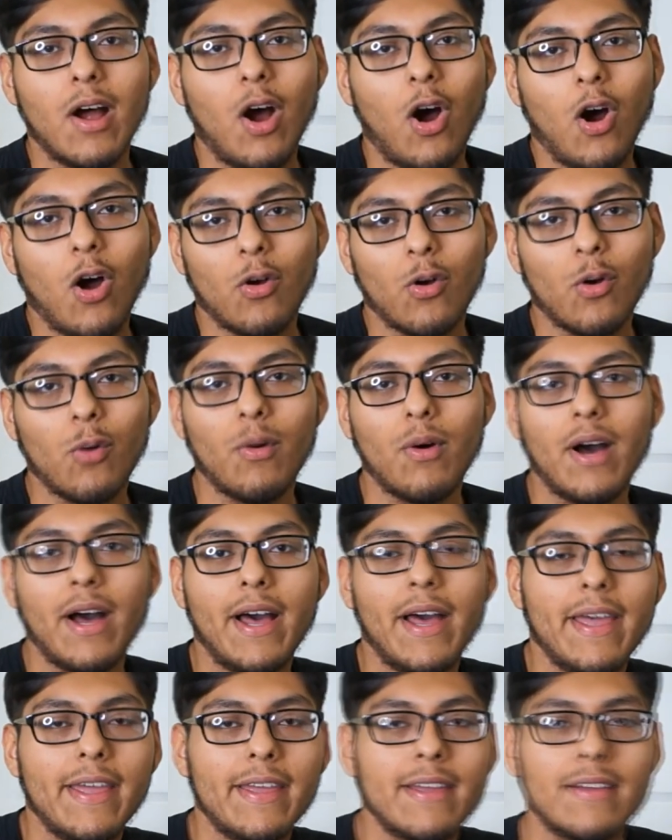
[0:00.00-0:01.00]

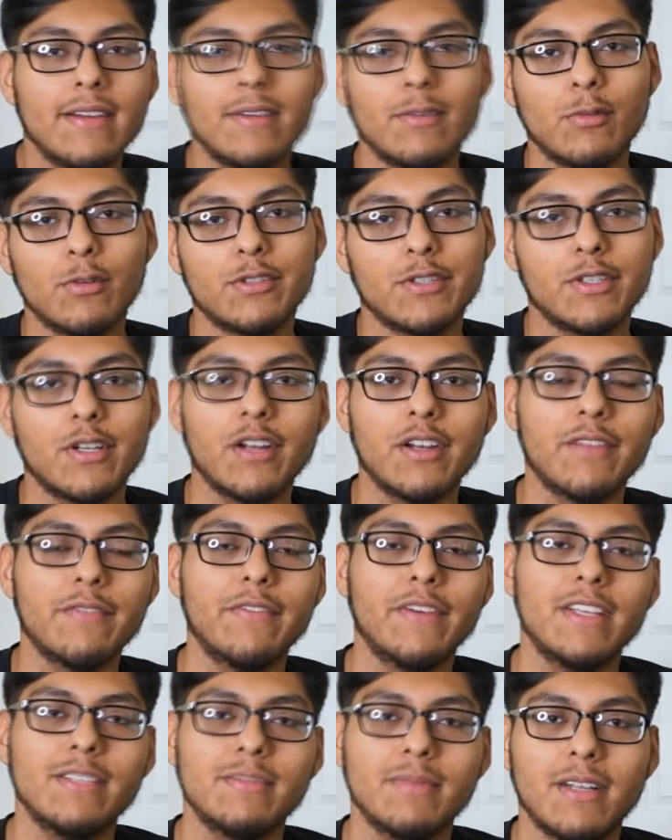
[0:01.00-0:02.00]
ROI, return on
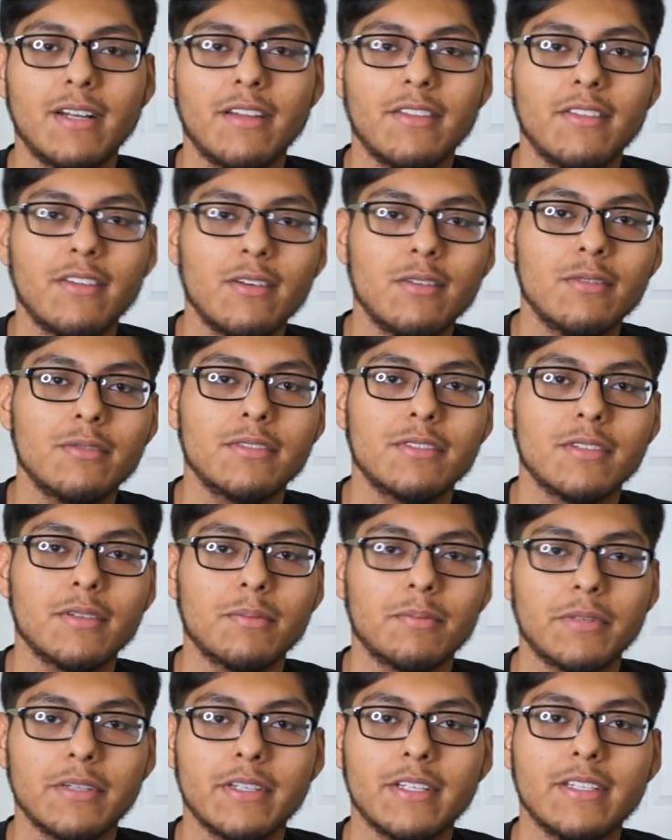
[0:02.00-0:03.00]
investment on those.
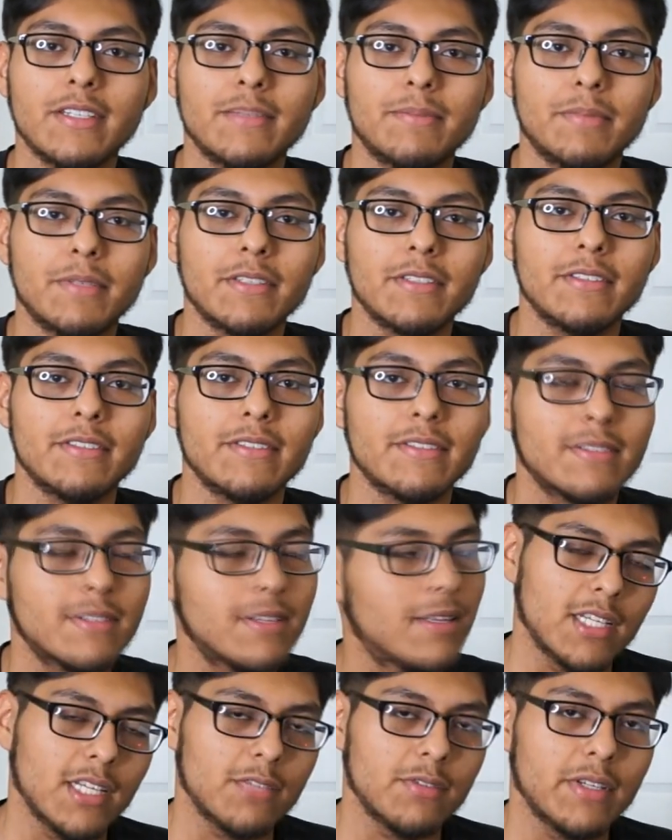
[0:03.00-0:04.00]
So pretty good purchase.
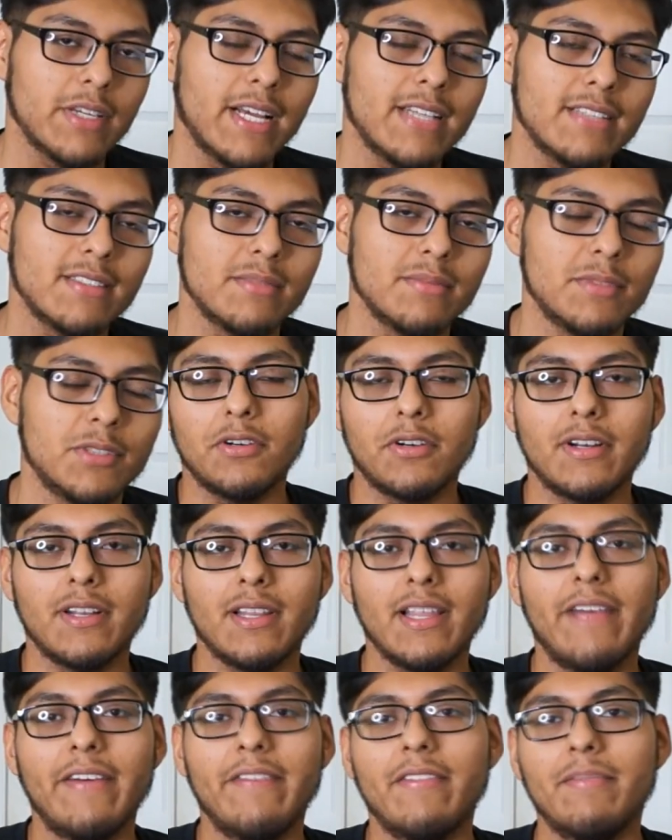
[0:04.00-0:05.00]
Next, we got some
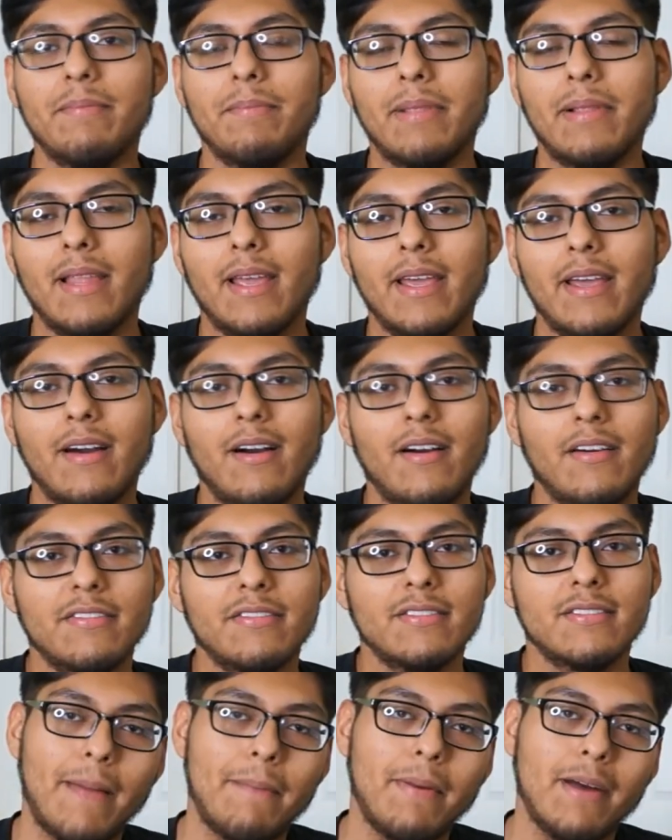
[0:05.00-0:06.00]
Jordan 11
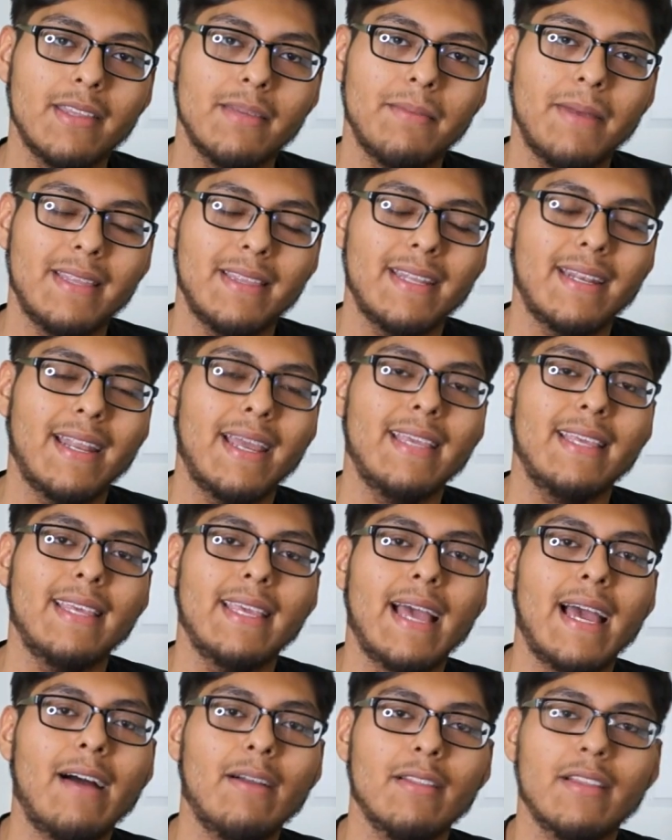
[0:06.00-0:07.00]
playoffs. I bought them at the
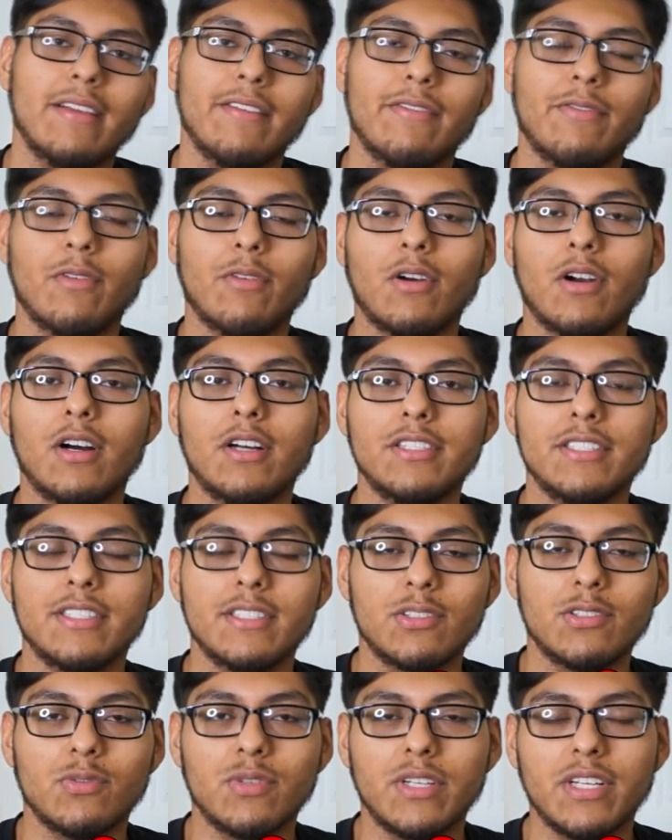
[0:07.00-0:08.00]
Nike outlet for
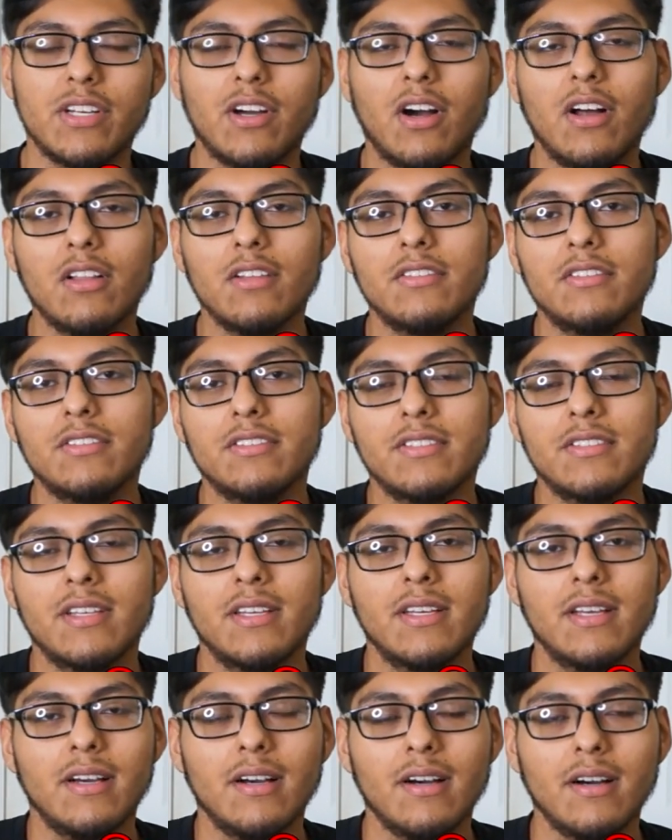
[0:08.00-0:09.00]
$120.
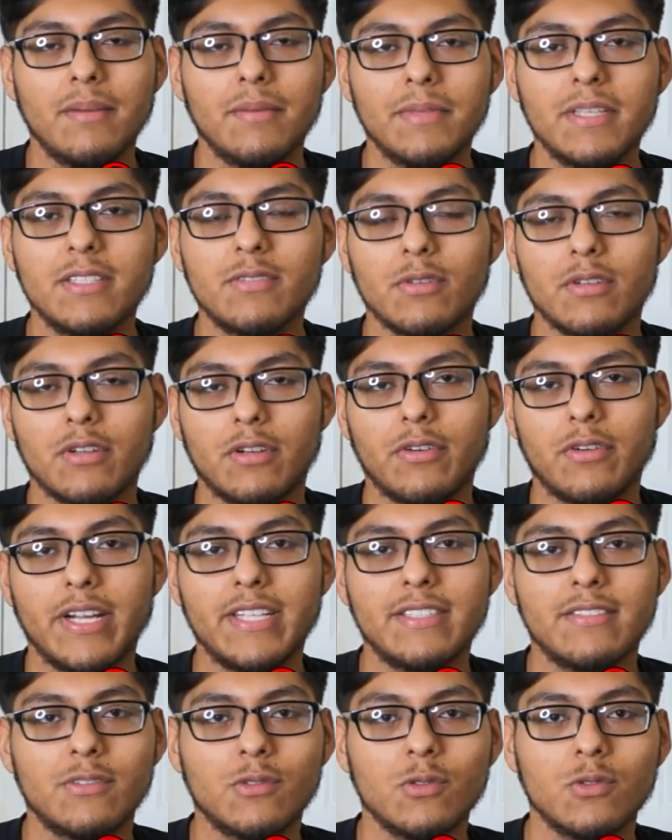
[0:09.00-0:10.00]
These were
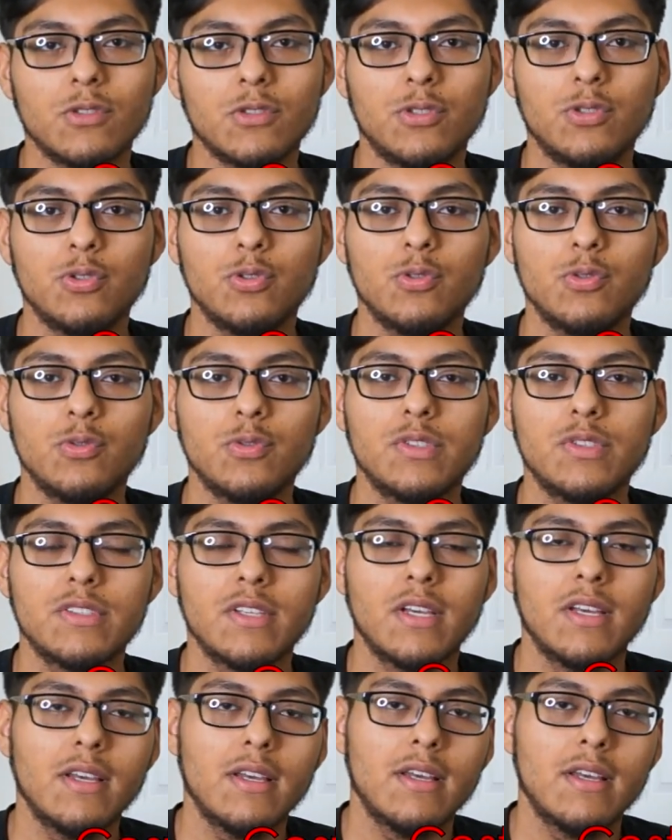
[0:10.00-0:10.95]
great school shoes.